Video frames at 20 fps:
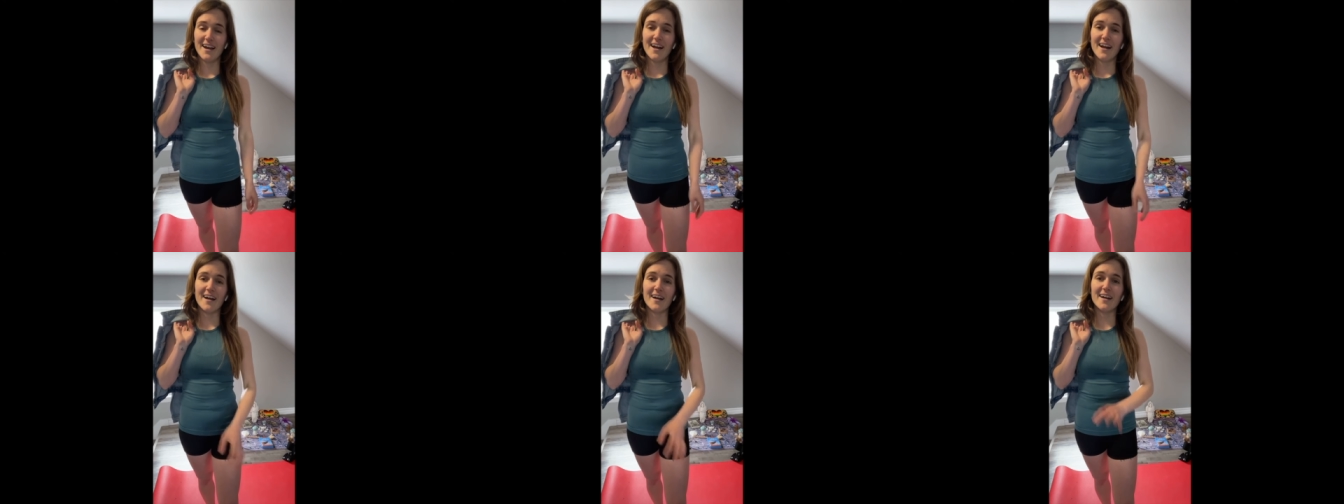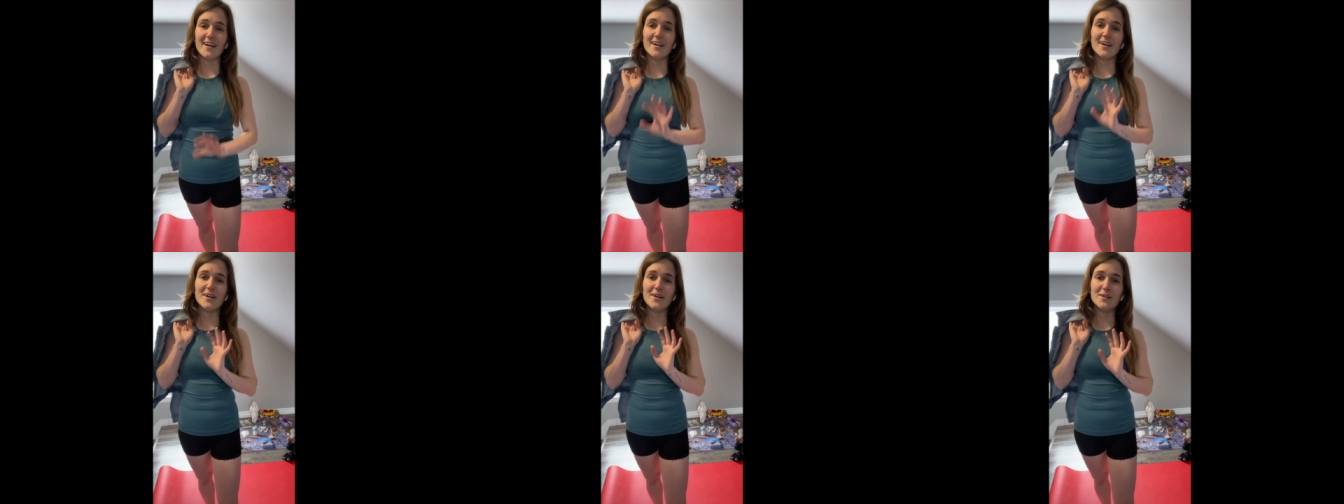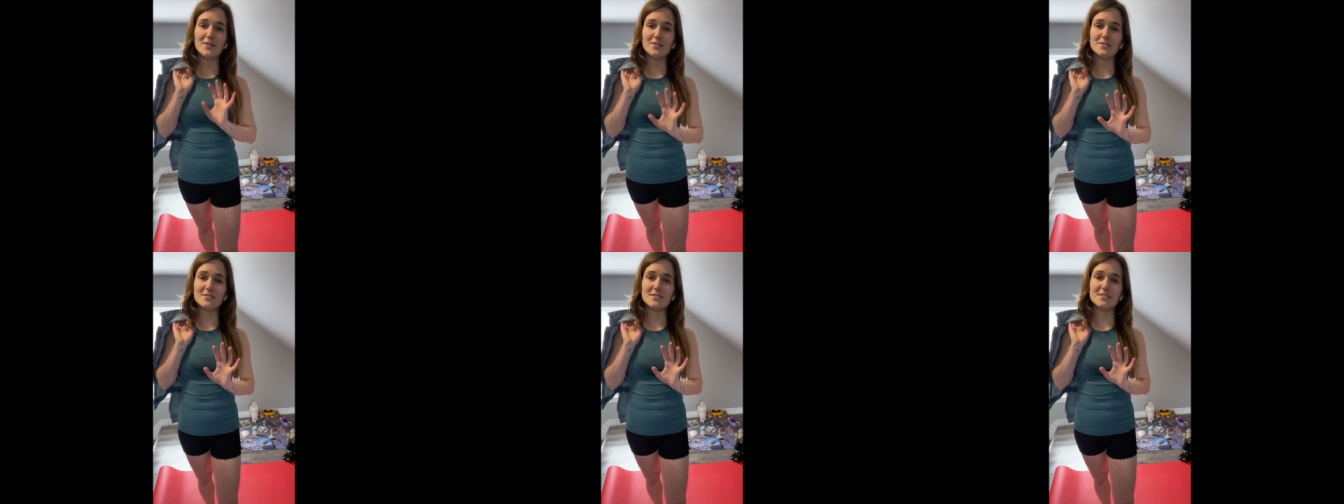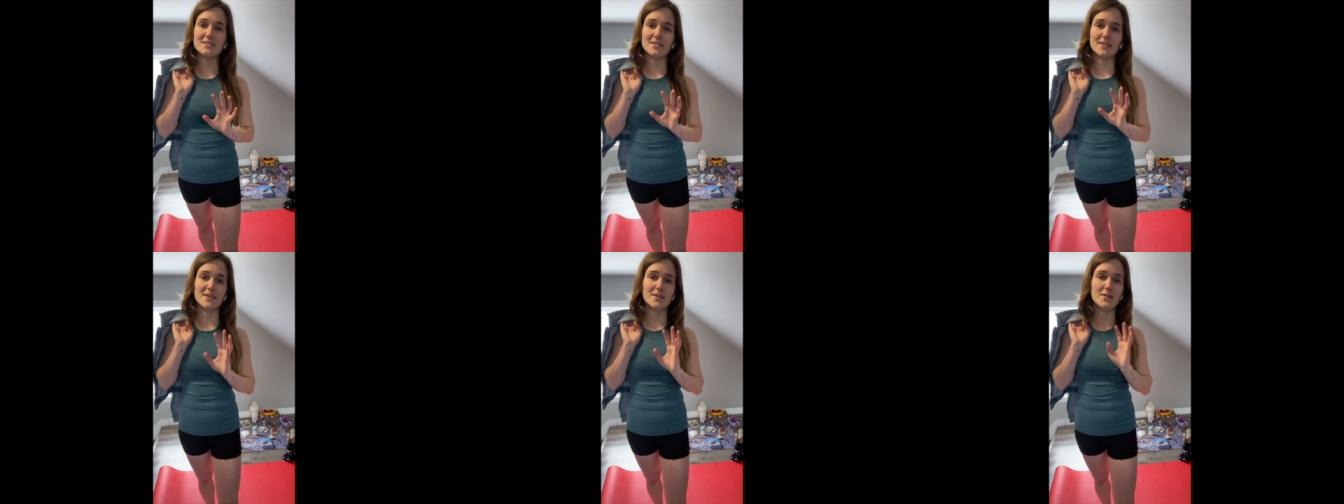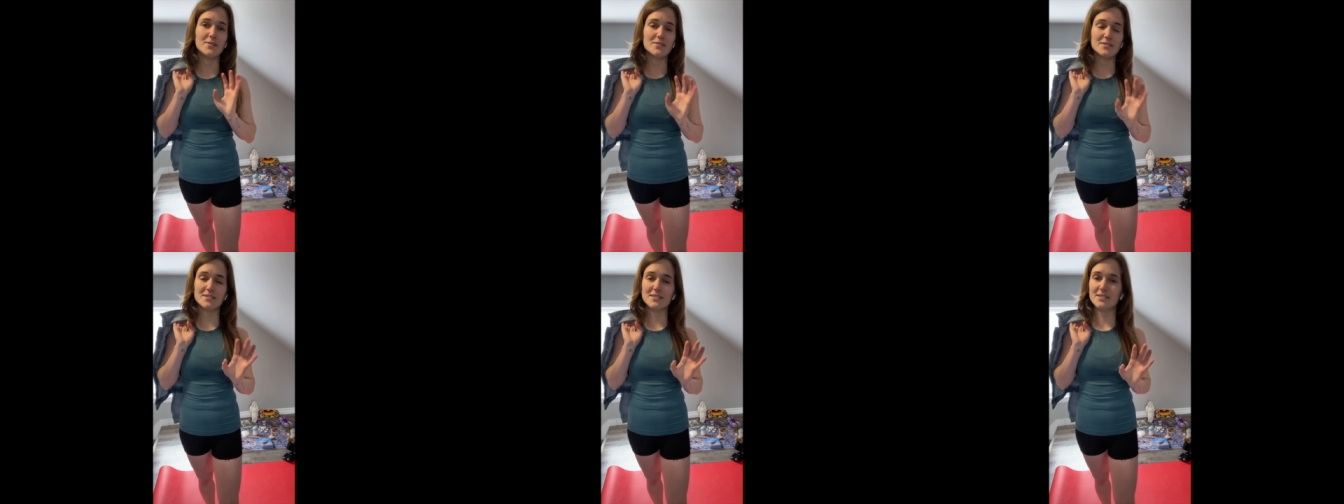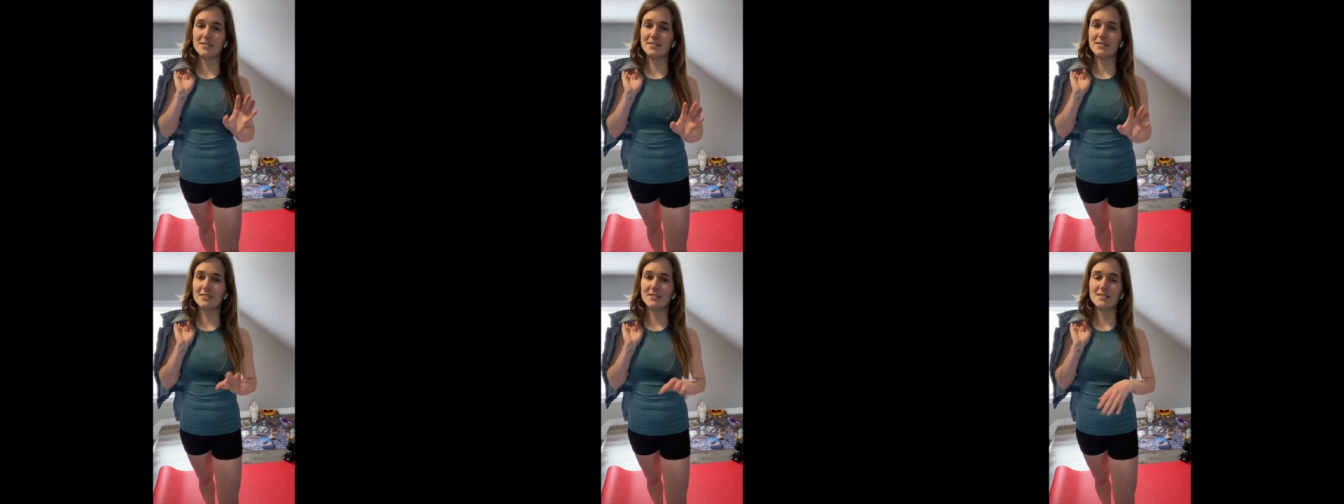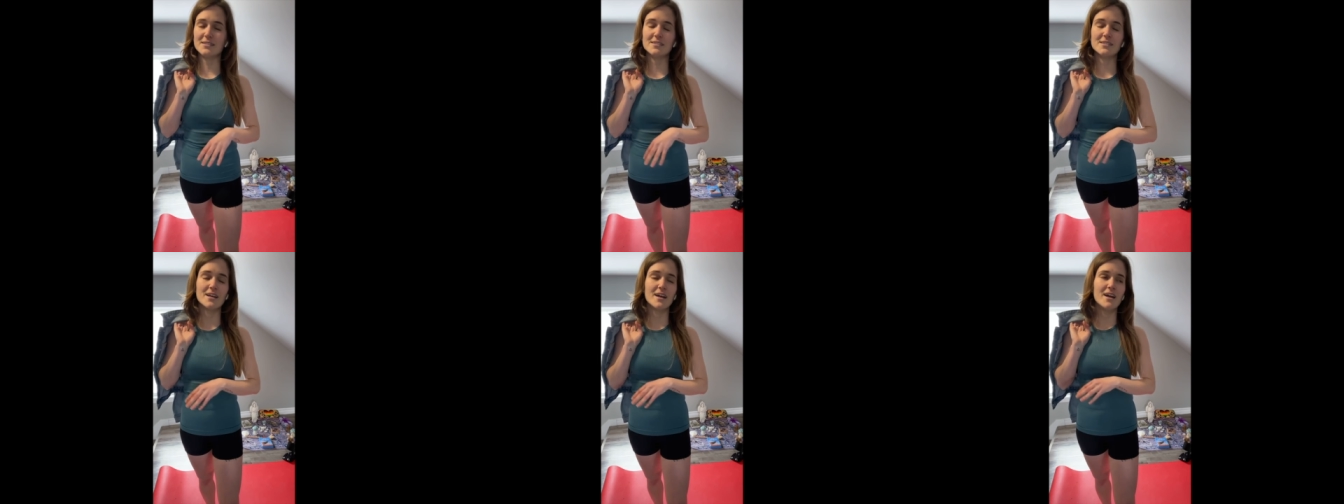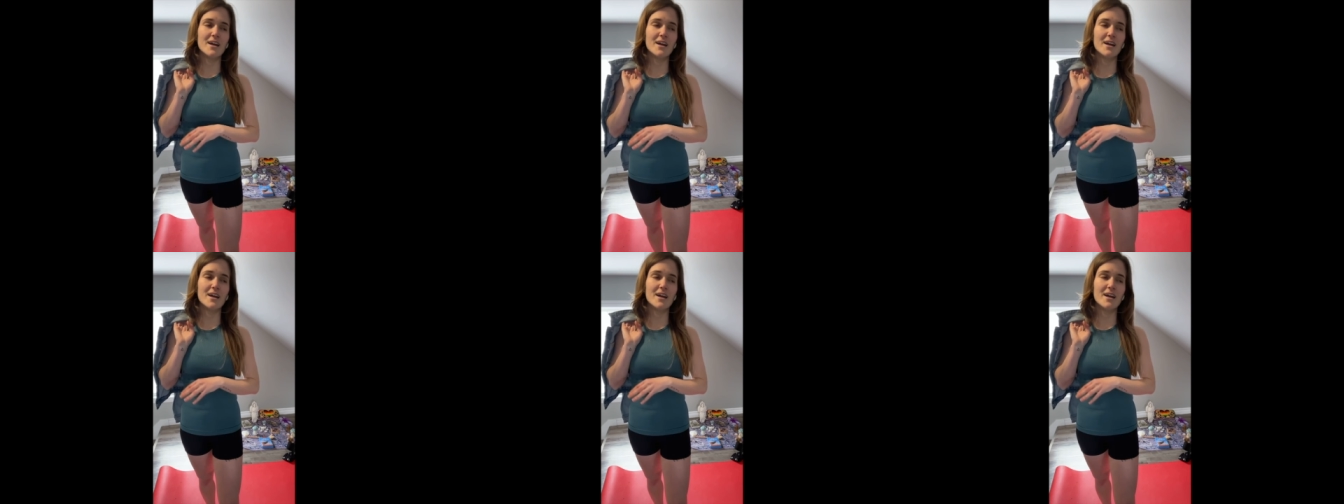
Our host, our hostesses,